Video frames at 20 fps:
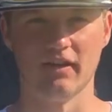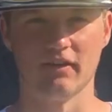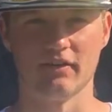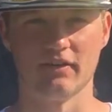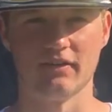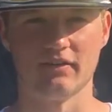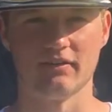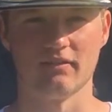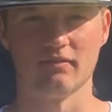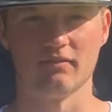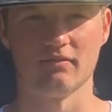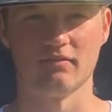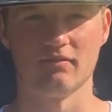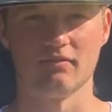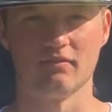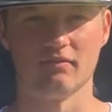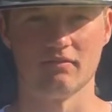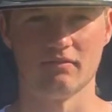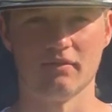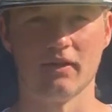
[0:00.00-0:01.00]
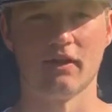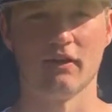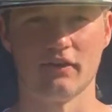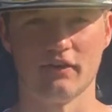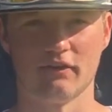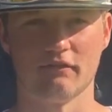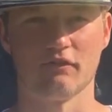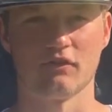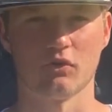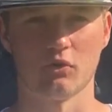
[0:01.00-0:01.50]
Very,
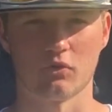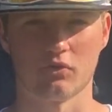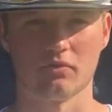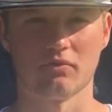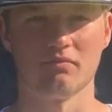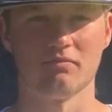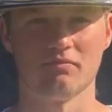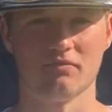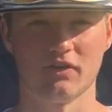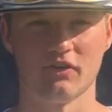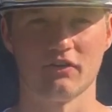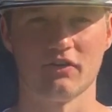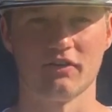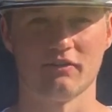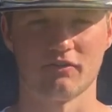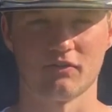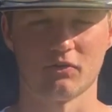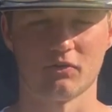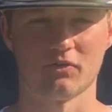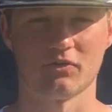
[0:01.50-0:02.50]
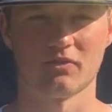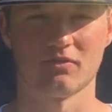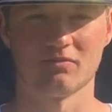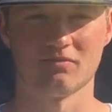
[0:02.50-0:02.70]
very difficult. Very difficult.